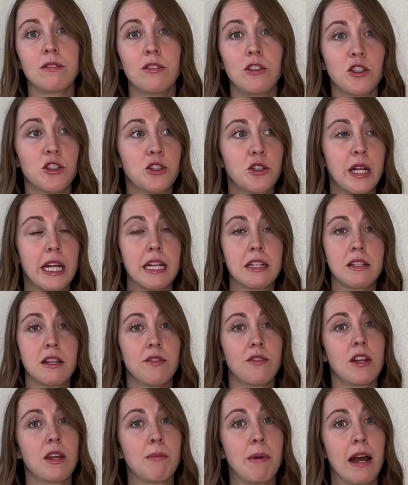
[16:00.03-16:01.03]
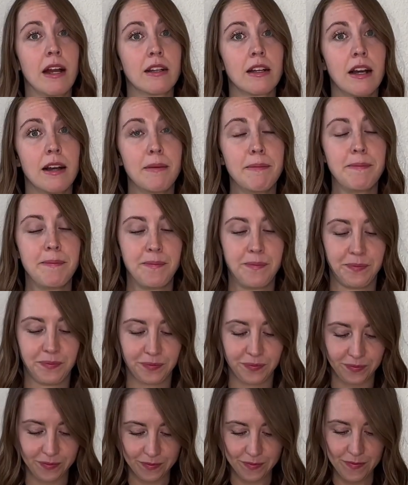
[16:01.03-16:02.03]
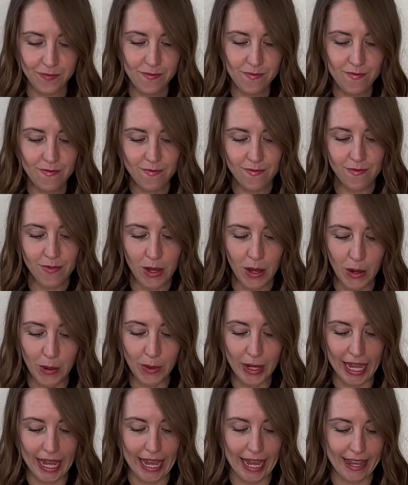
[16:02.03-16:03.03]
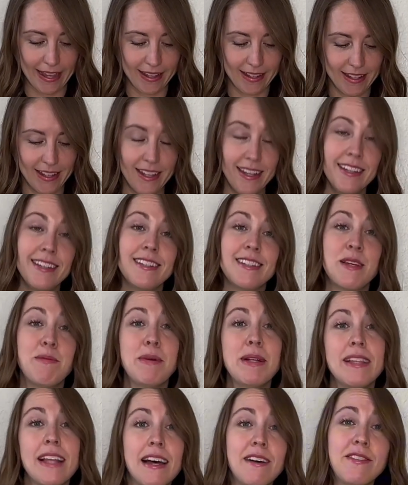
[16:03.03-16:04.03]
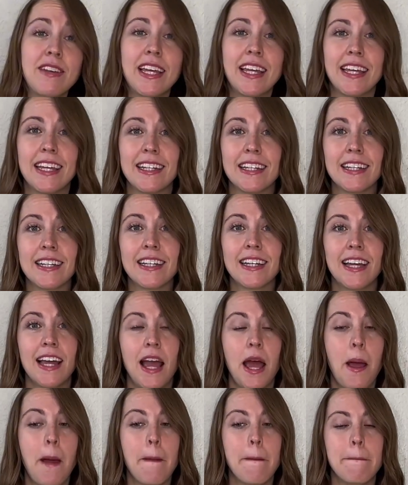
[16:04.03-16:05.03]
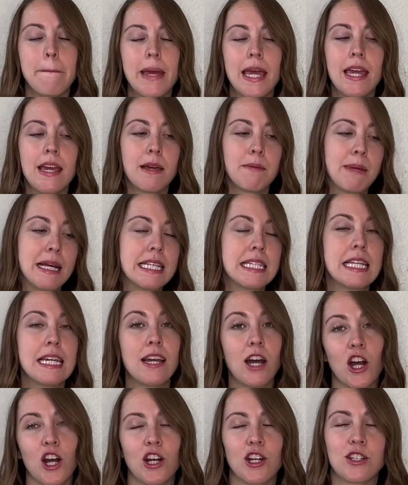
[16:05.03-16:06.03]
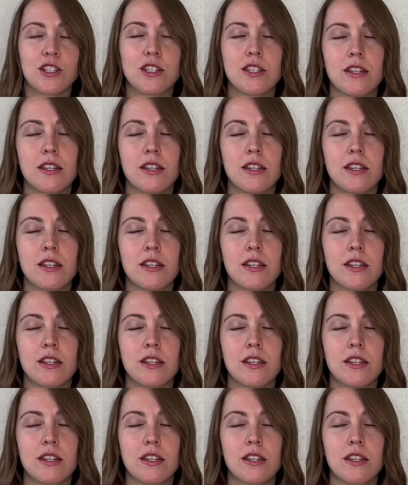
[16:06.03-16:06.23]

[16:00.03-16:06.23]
your creativity back up. Okay, tip 11, make messy art.